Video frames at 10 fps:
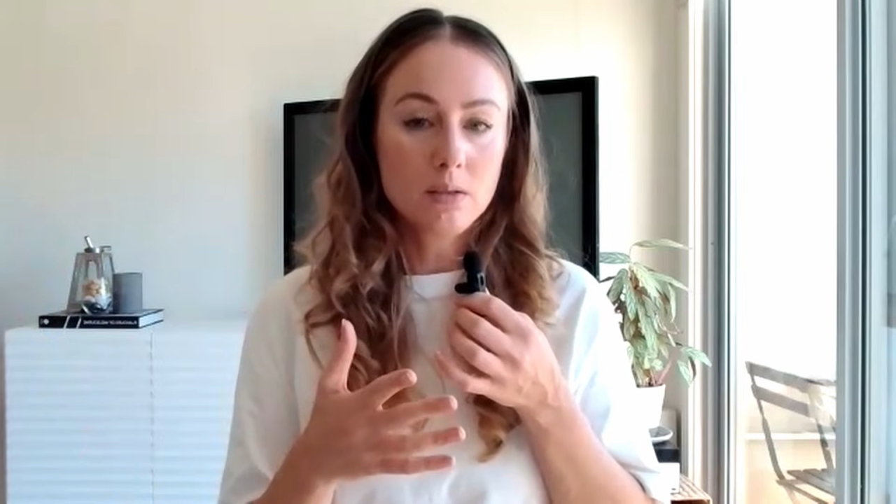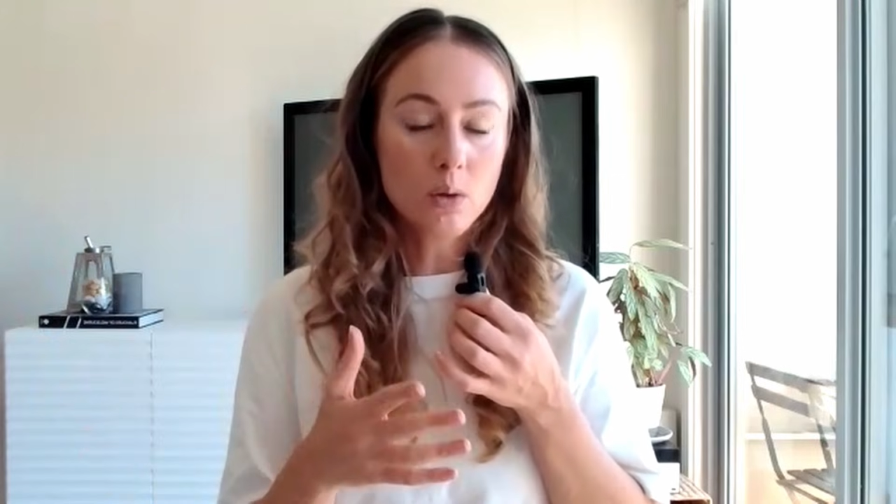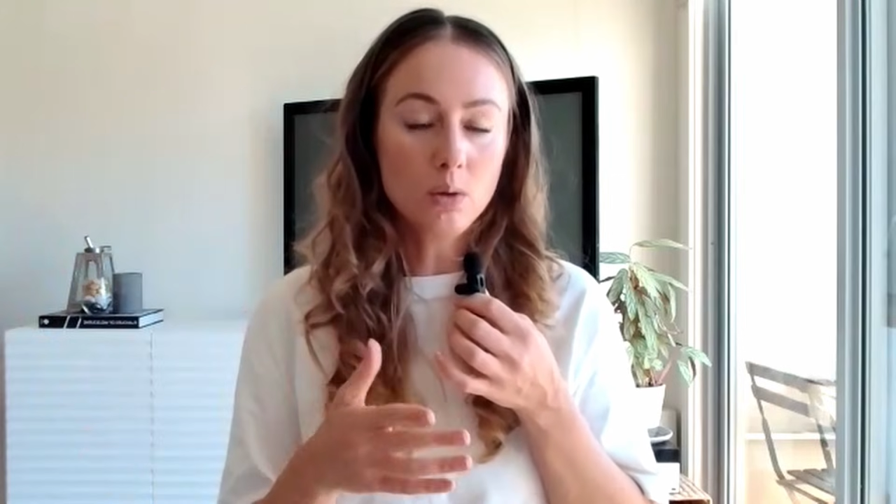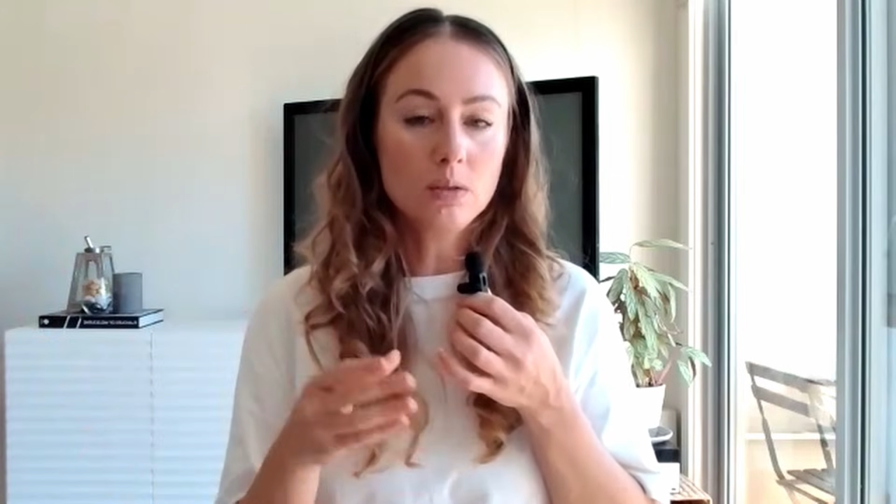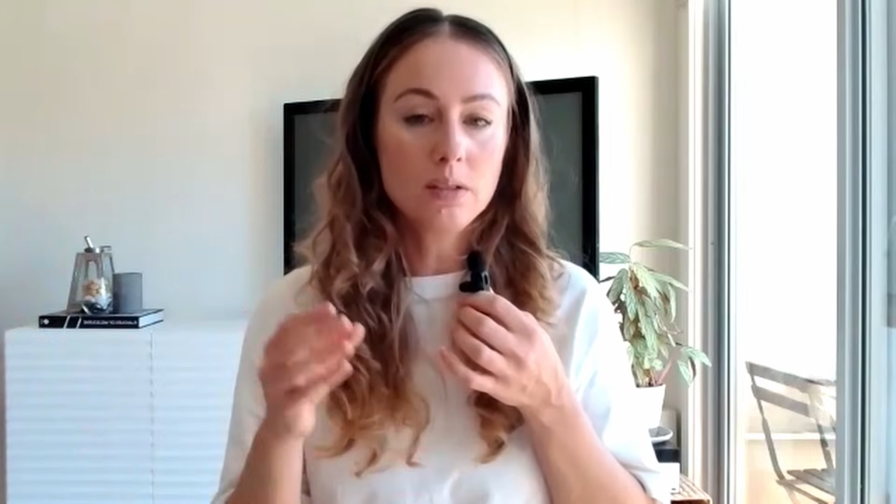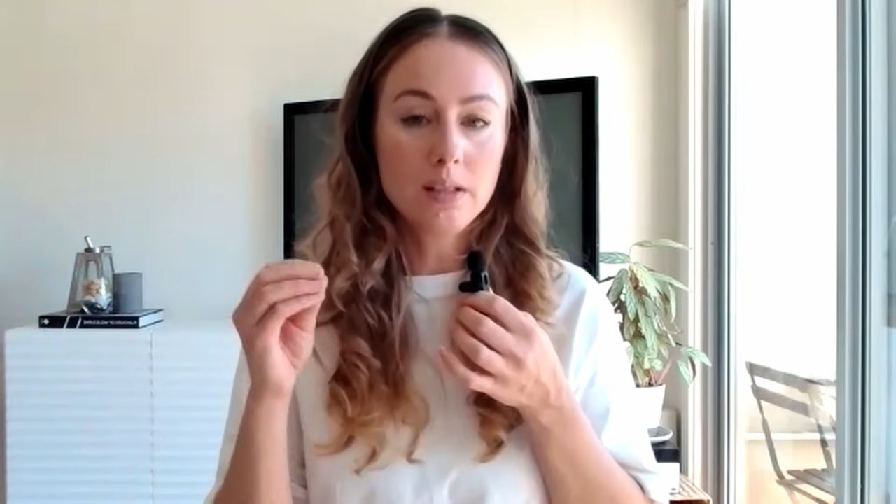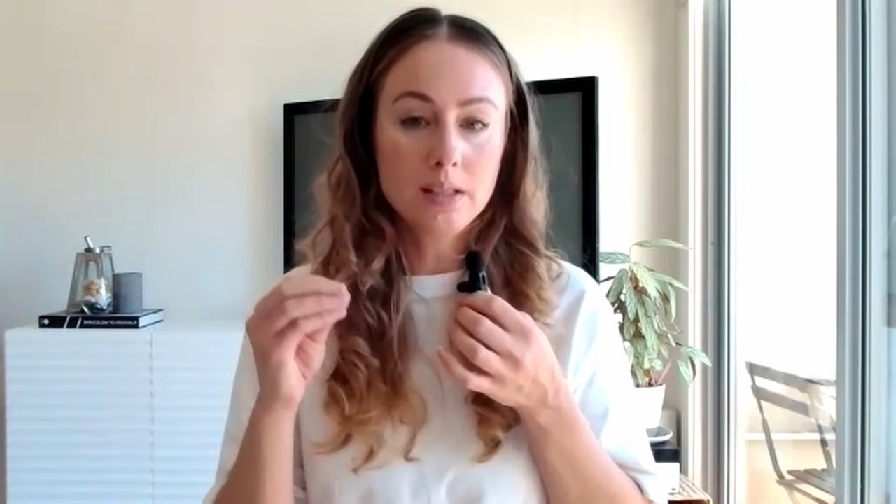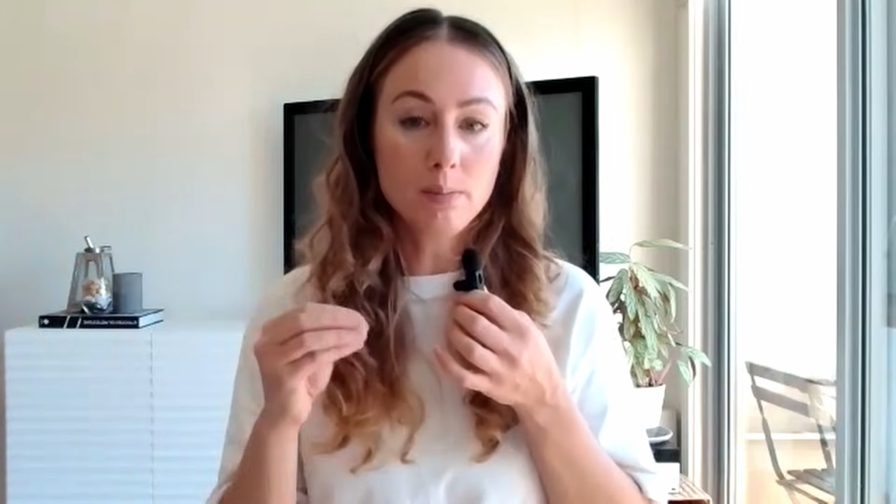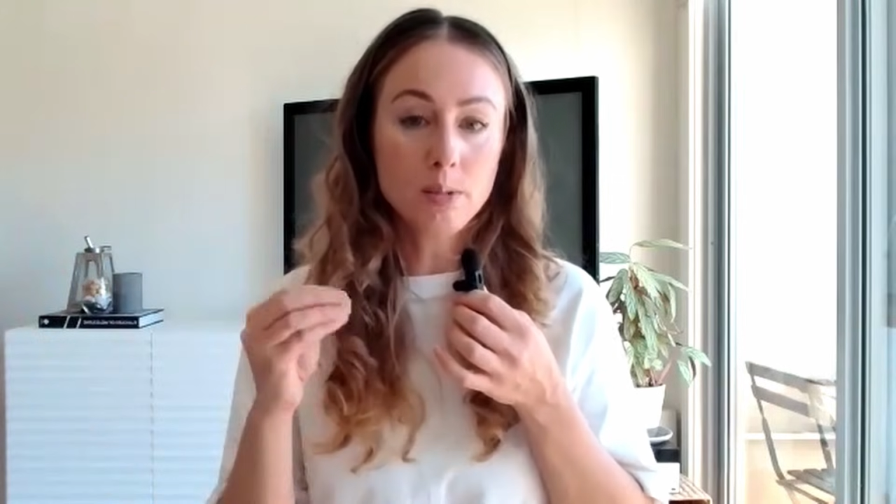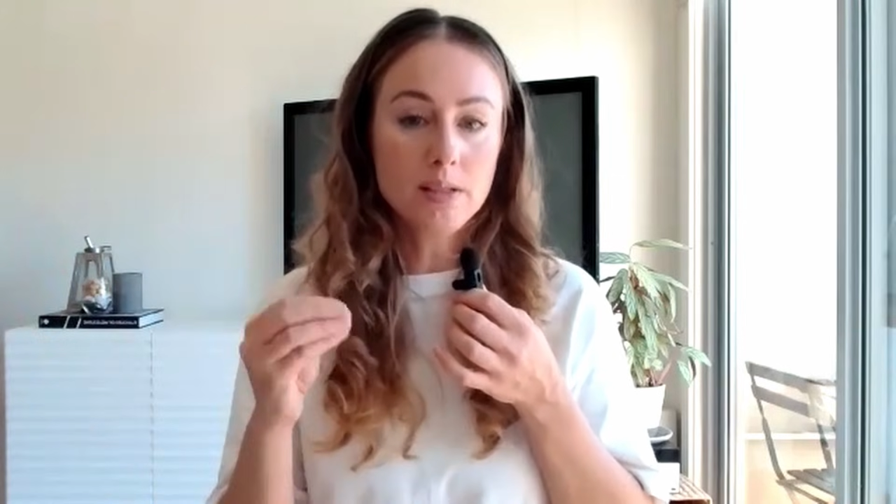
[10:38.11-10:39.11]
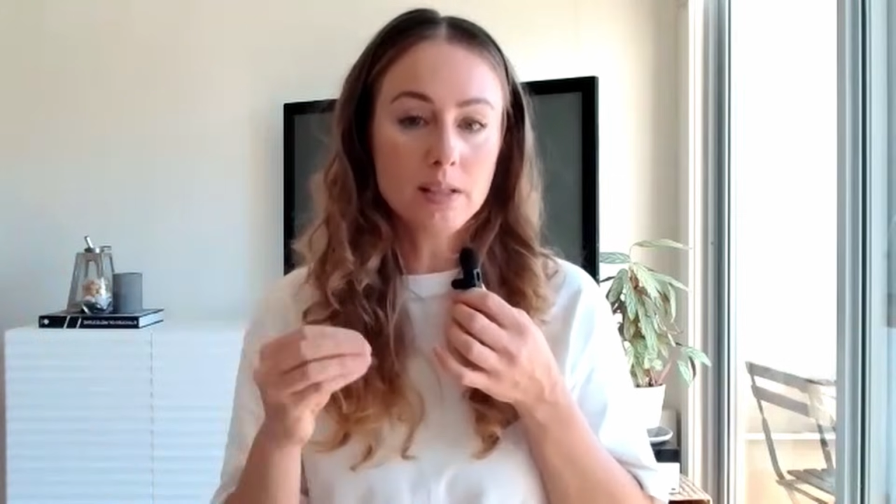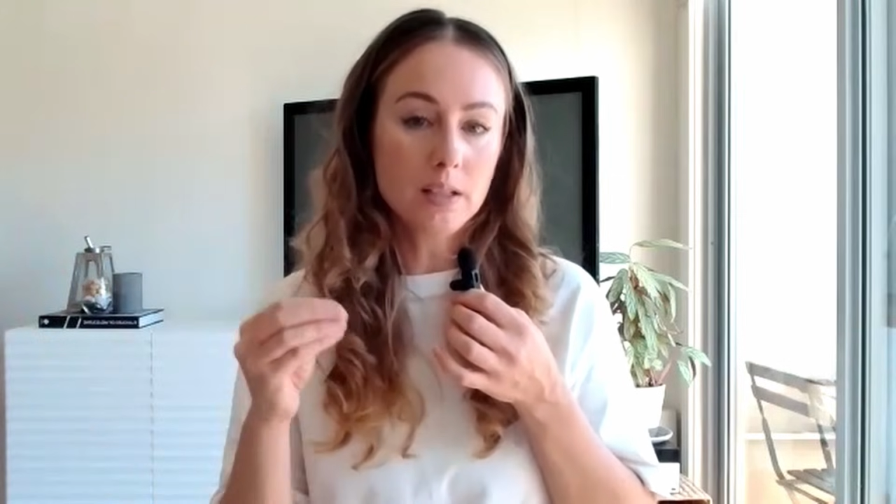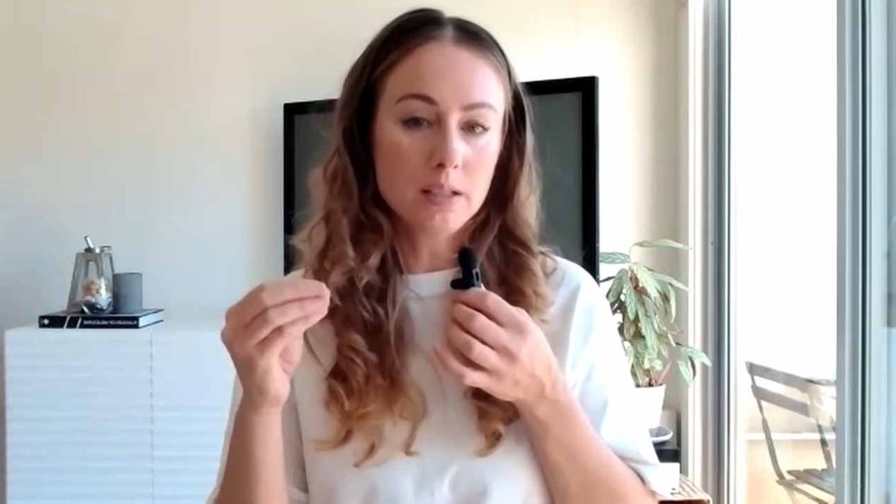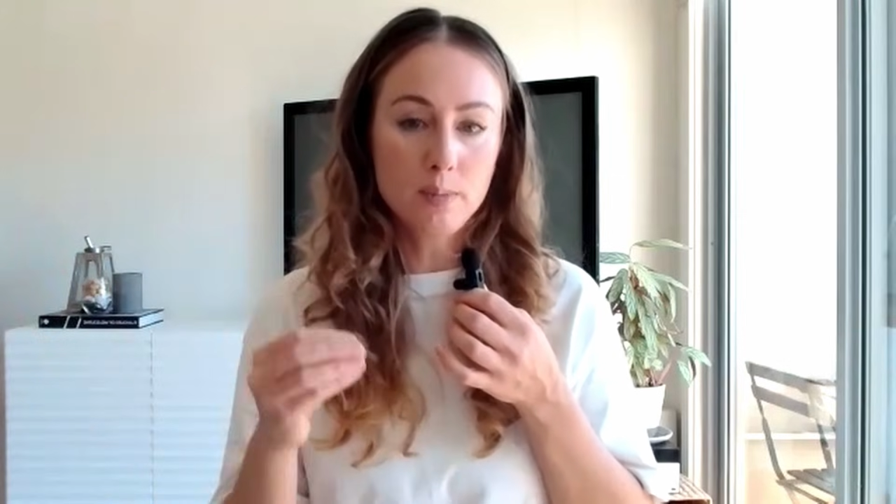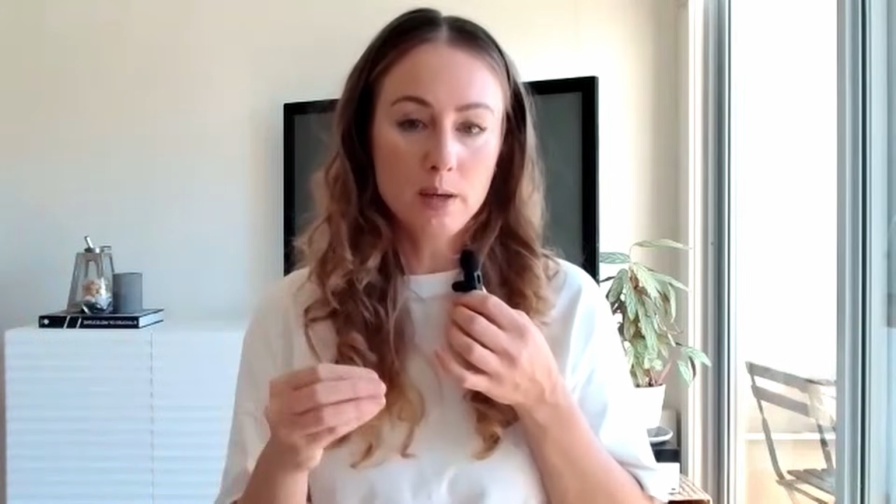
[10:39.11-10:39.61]
called the double slit
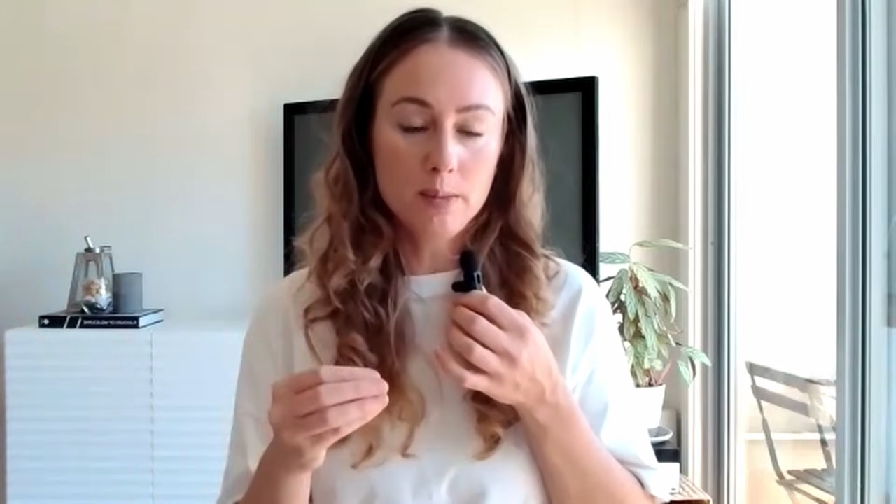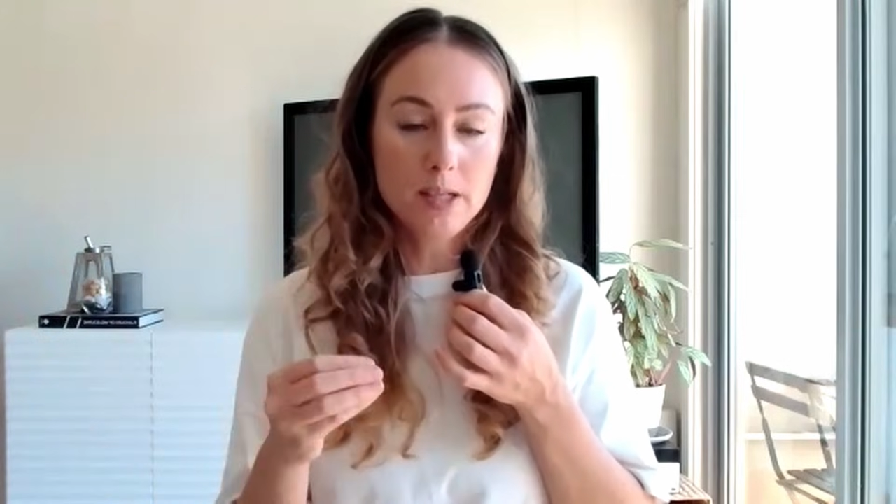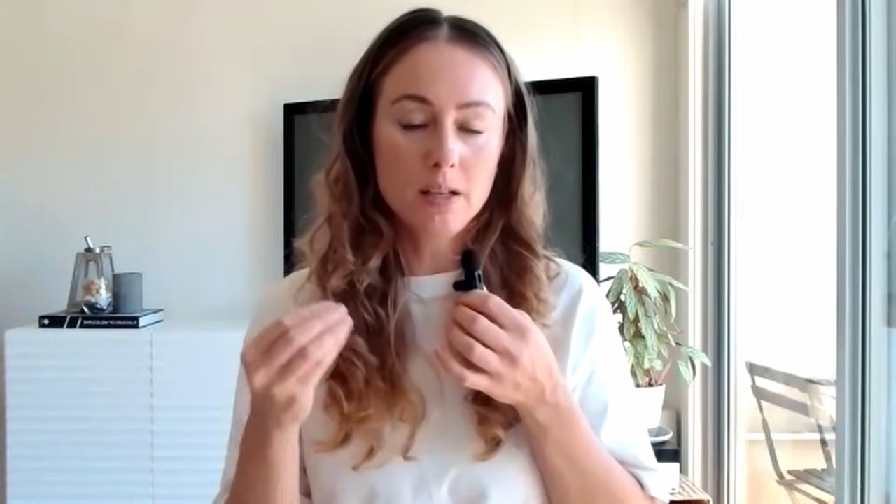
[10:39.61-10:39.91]
experiment.